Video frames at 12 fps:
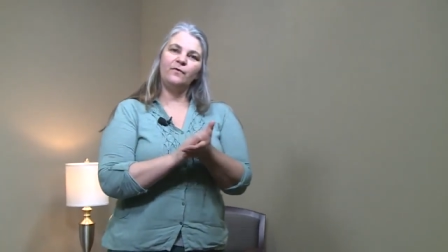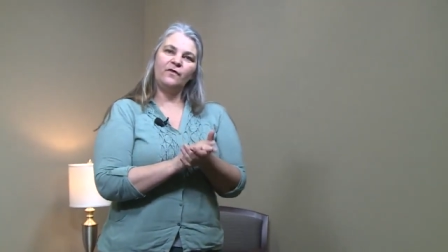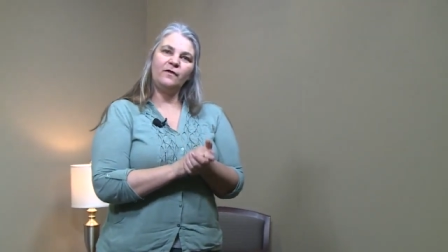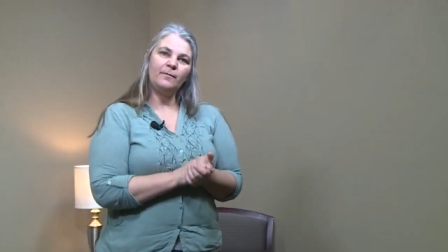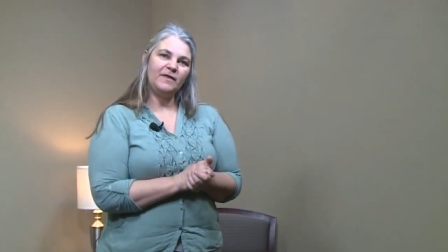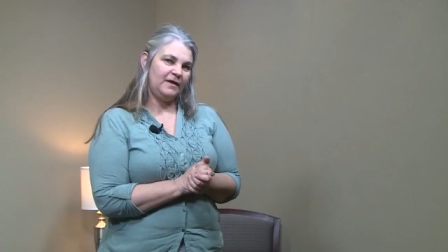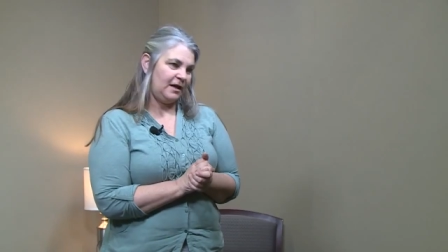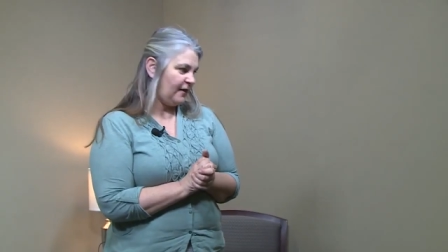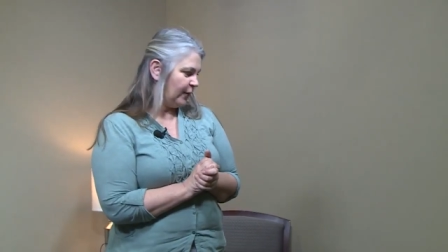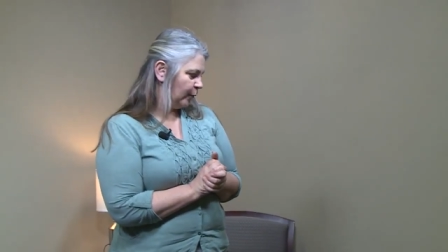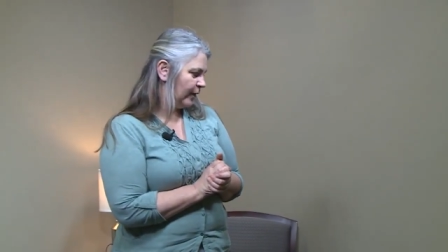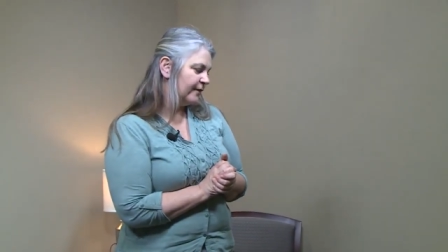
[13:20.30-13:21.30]
some of the
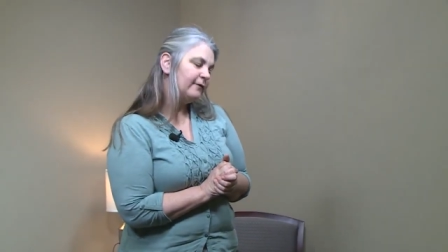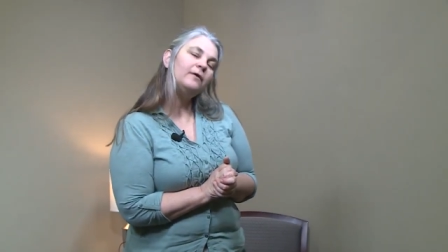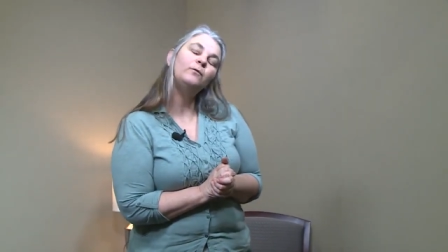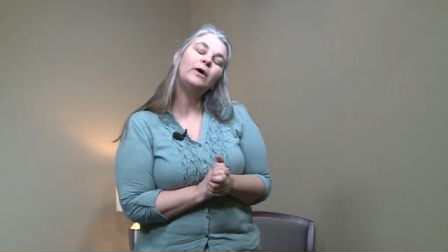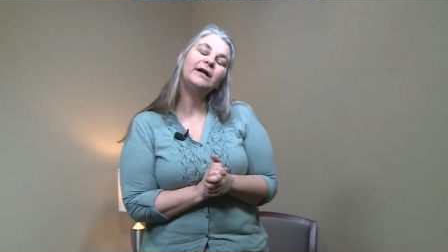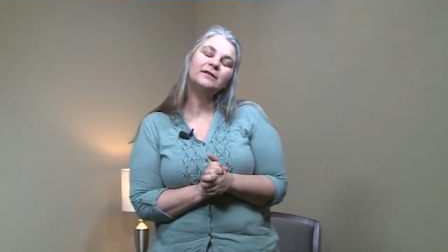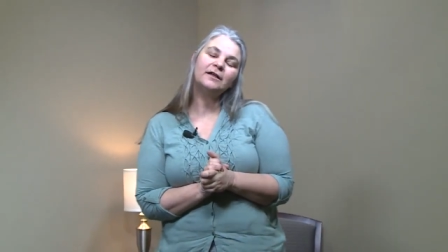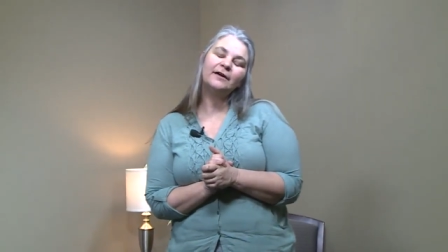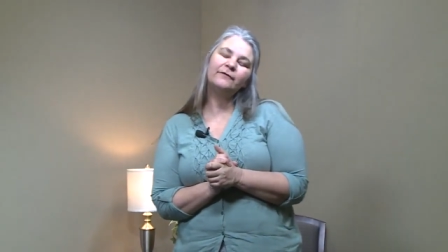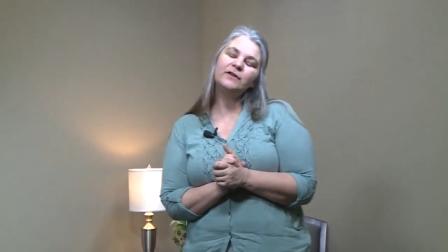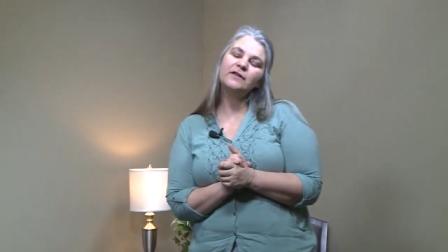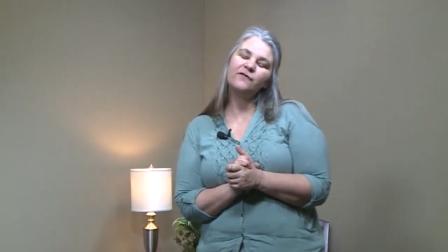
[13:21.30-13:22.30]
other
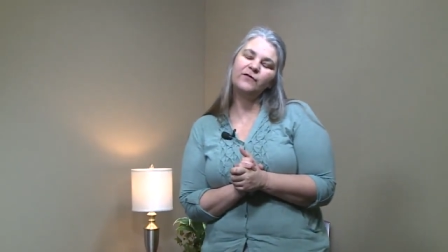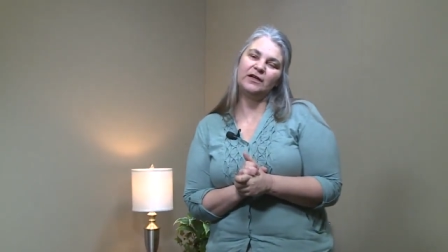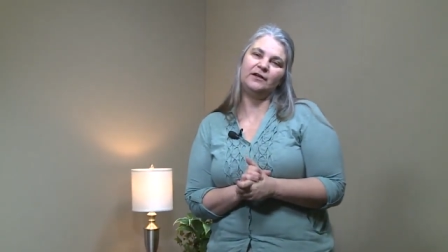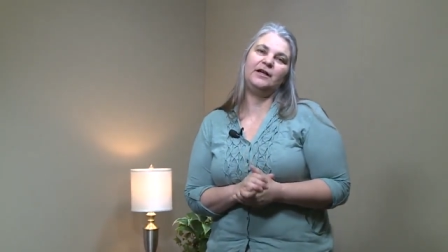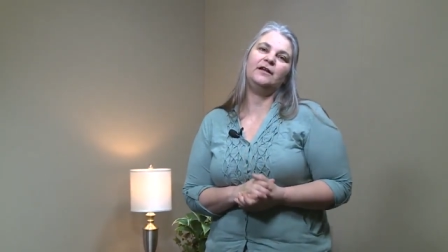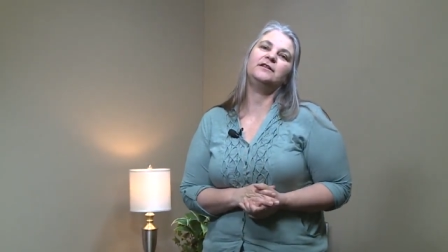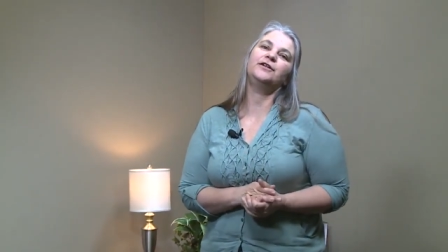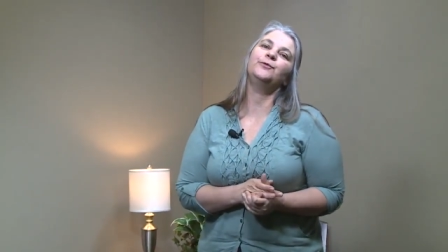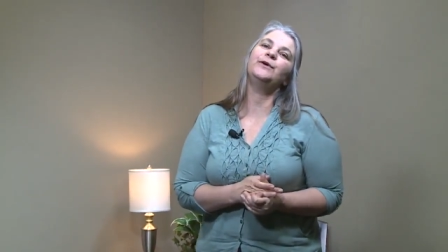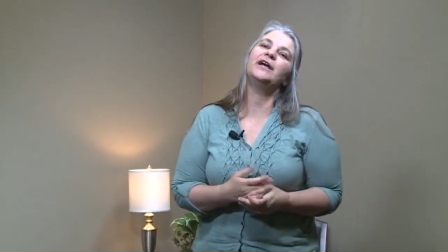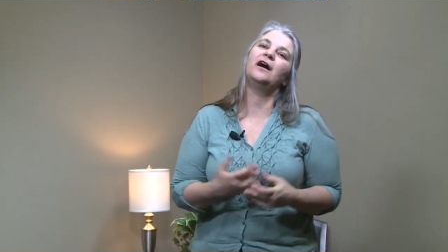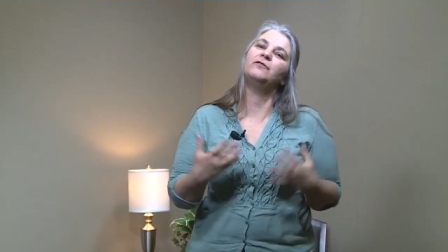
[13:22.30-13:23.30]
wildlife that's found out there,
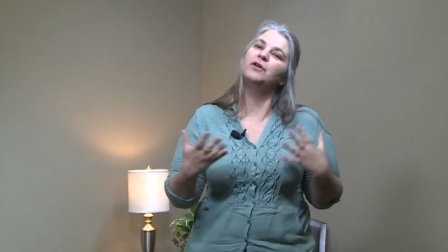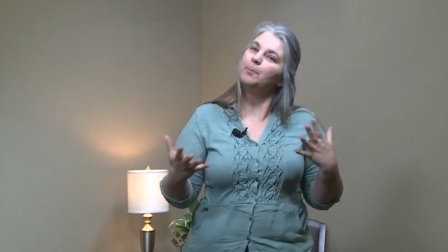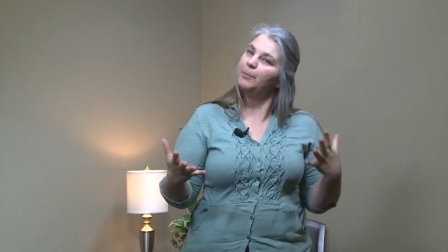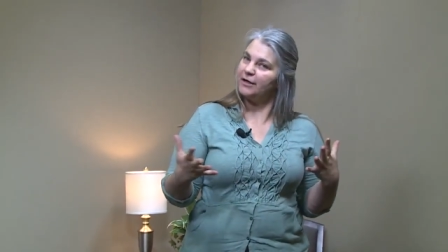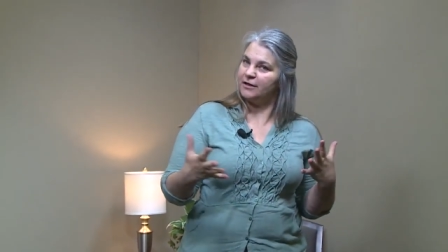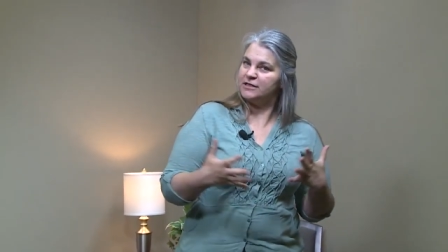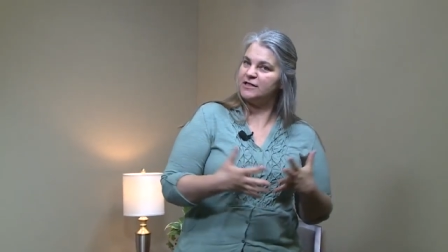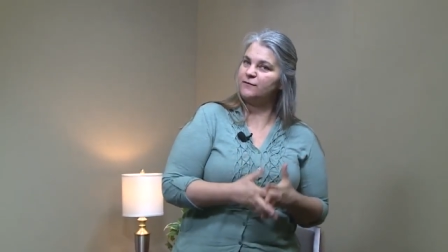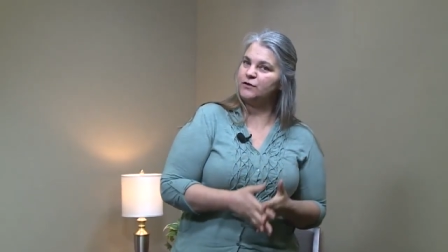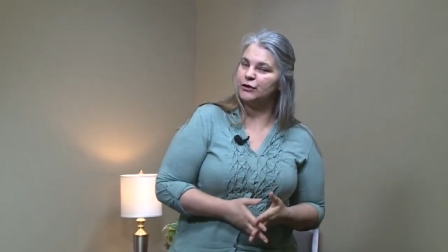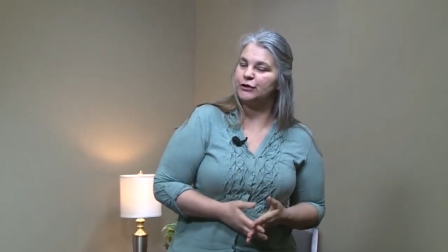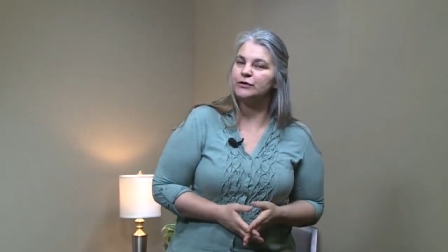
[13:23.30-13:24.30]
we have an abundance of
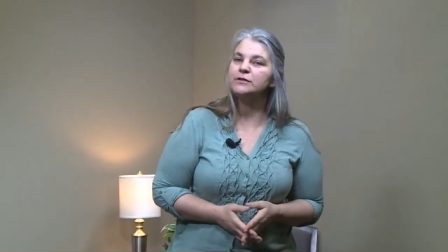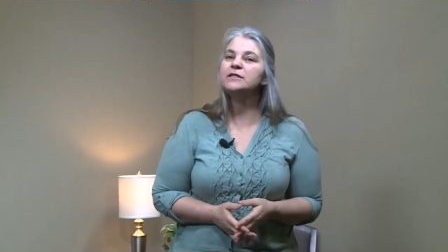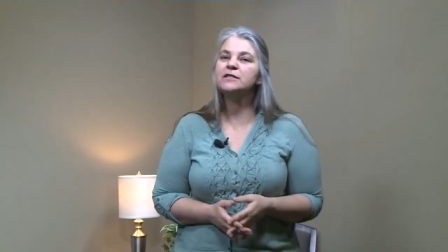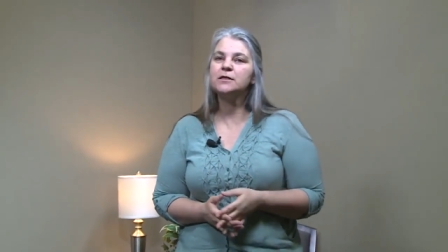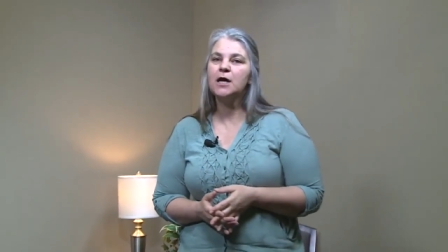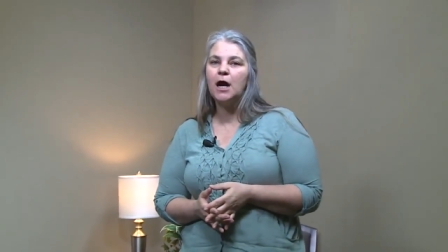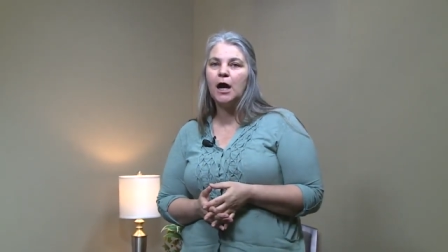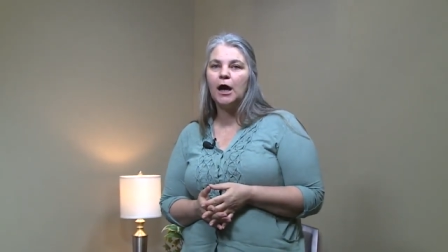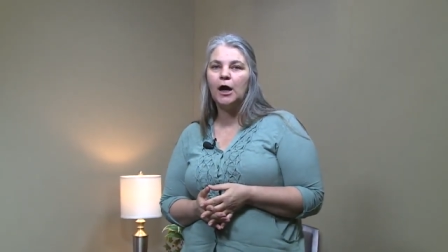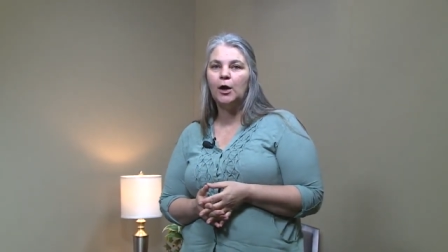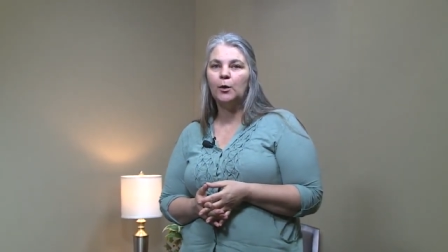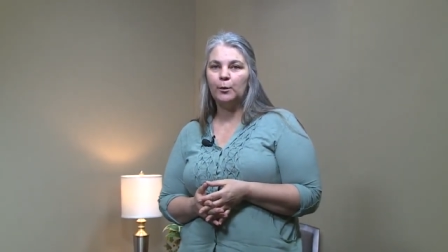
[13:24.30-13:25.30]
turtles.
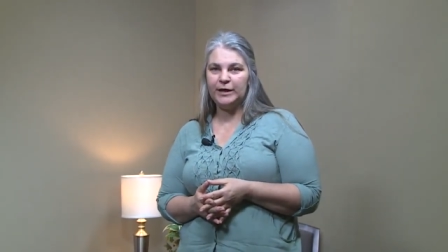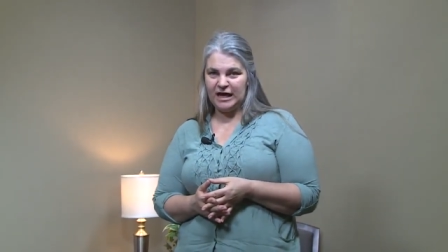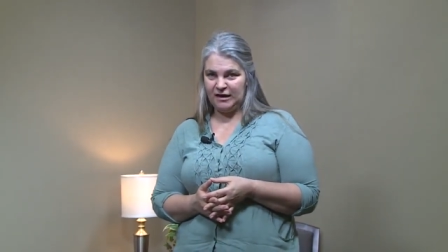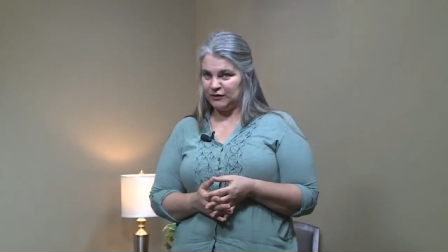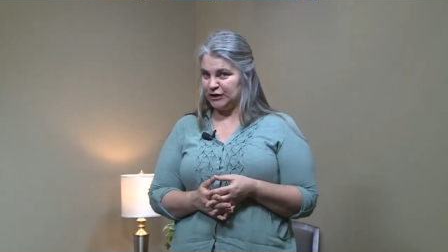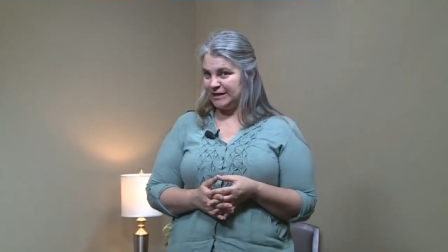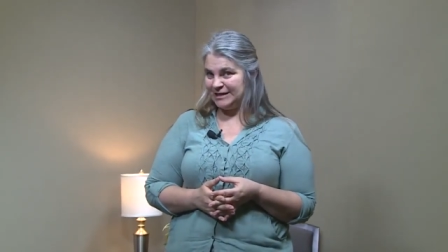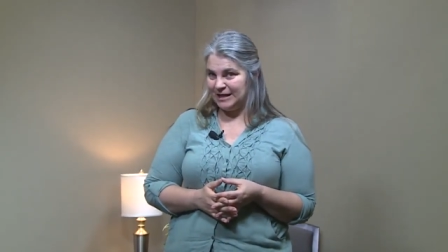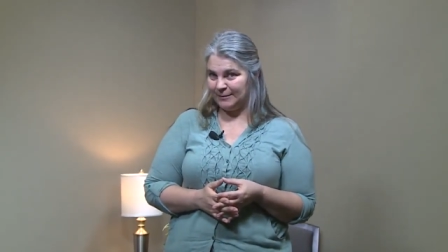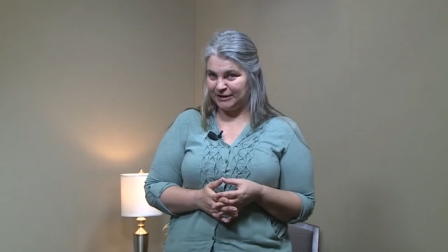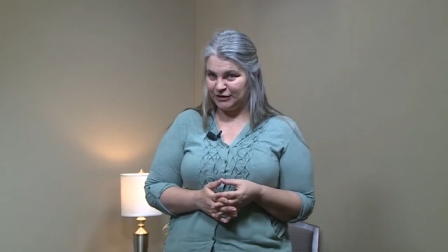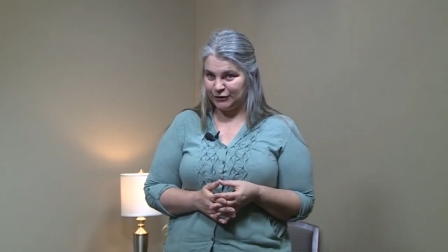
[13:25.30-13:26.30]
Uh, we have our
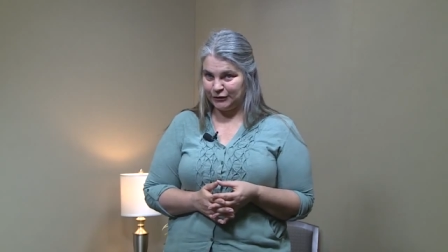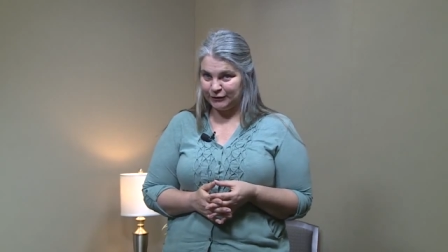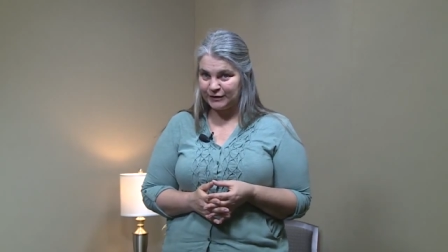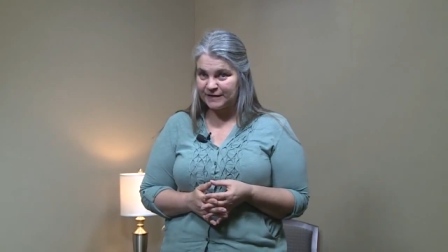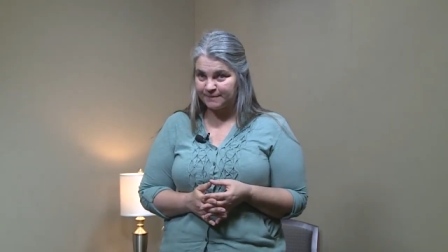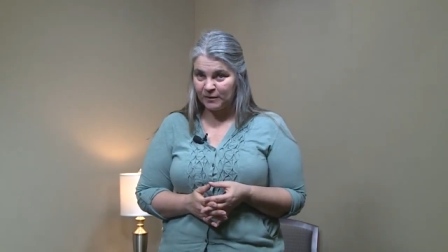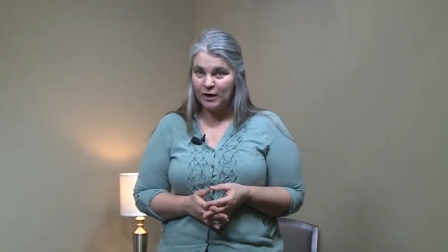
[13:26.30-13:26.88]
snapping turtles.